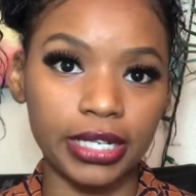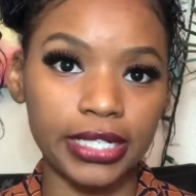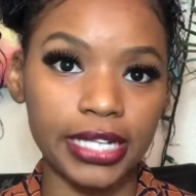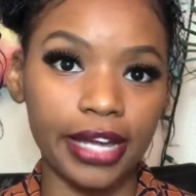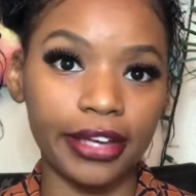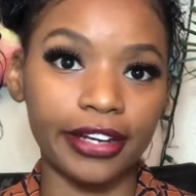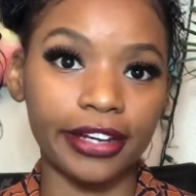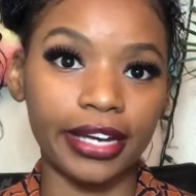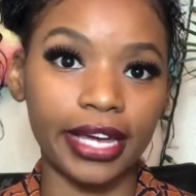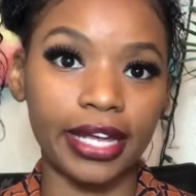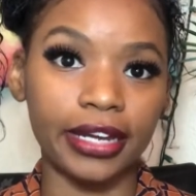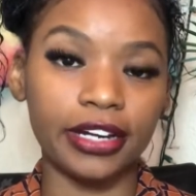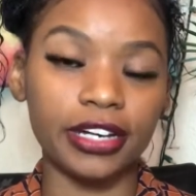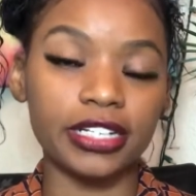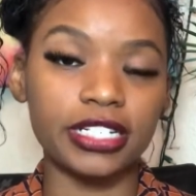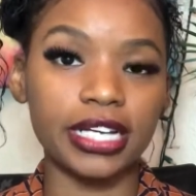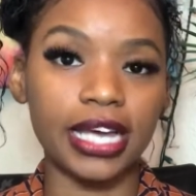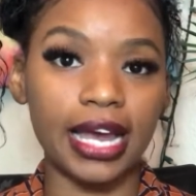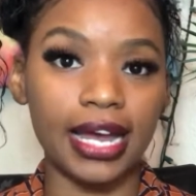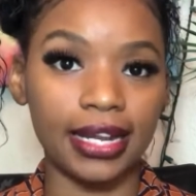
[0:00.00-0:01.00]
down your
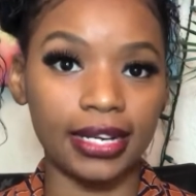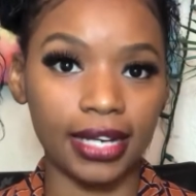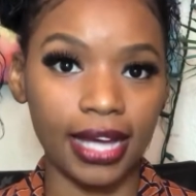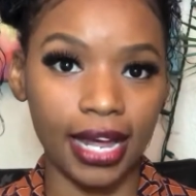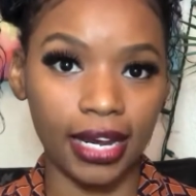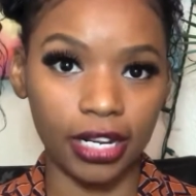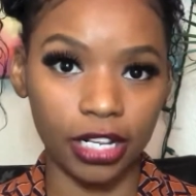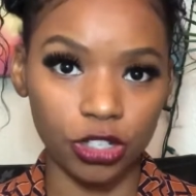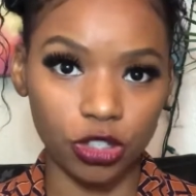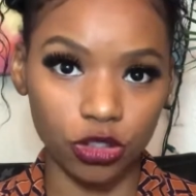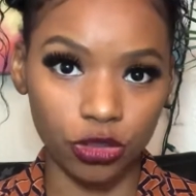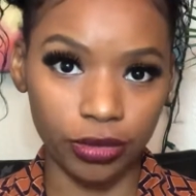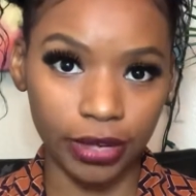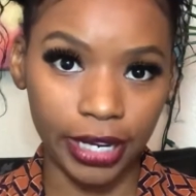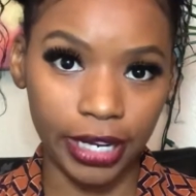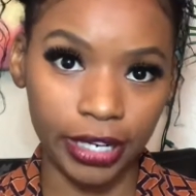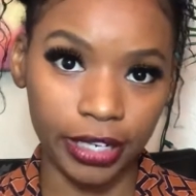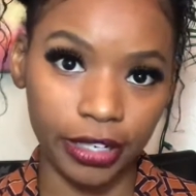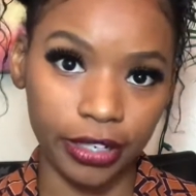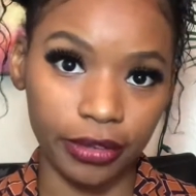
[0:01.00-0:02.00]
energy and kind of
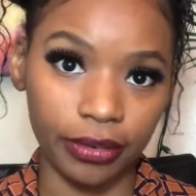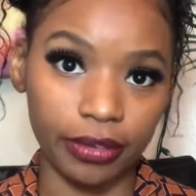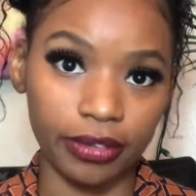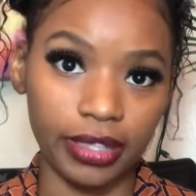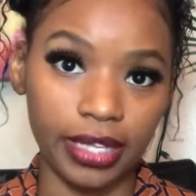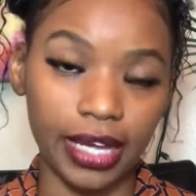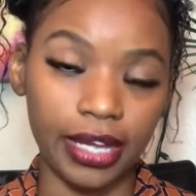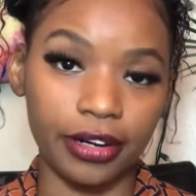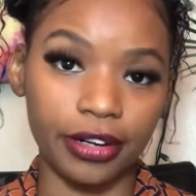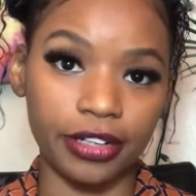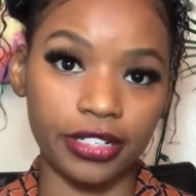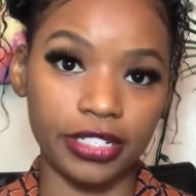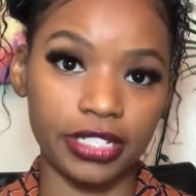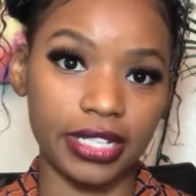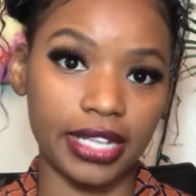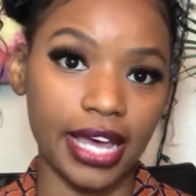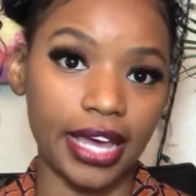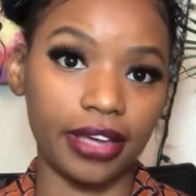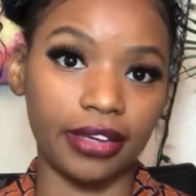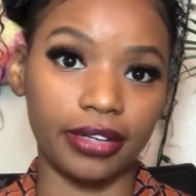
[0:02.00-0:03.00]
drain you of the energy
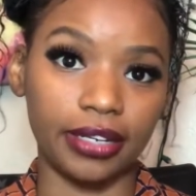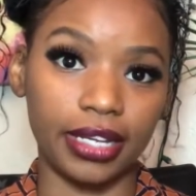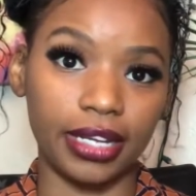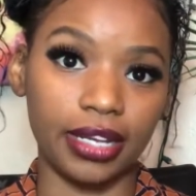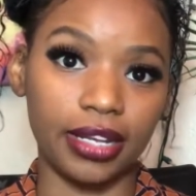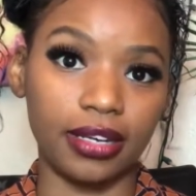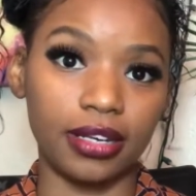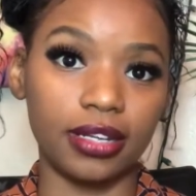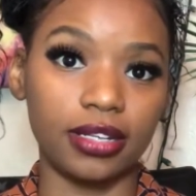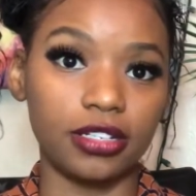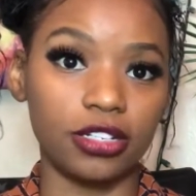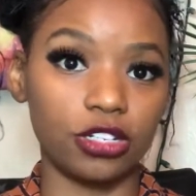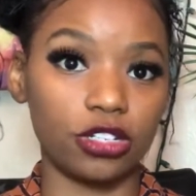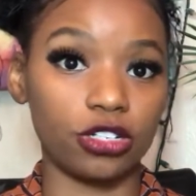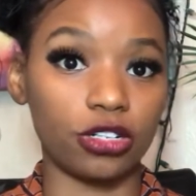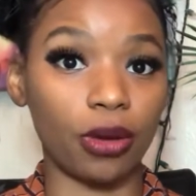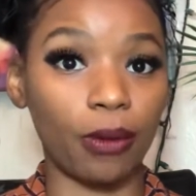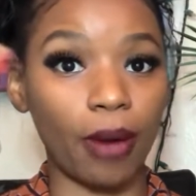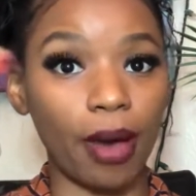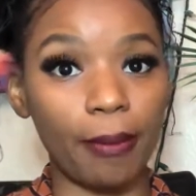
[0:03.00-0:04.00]
that you need to
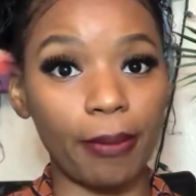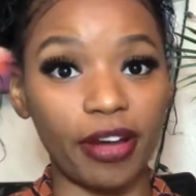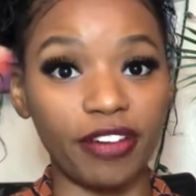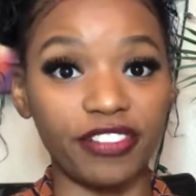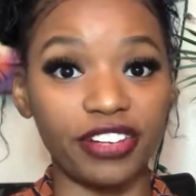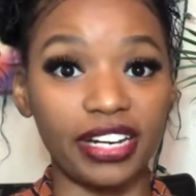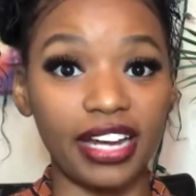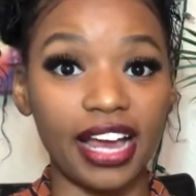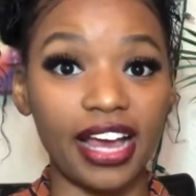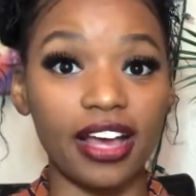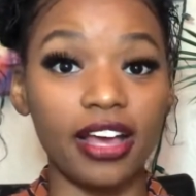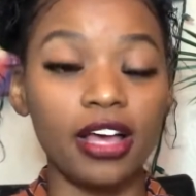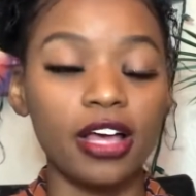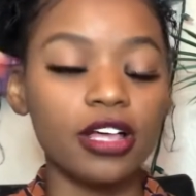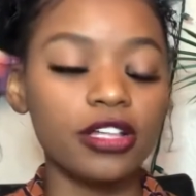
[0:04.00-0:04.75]
show up every day.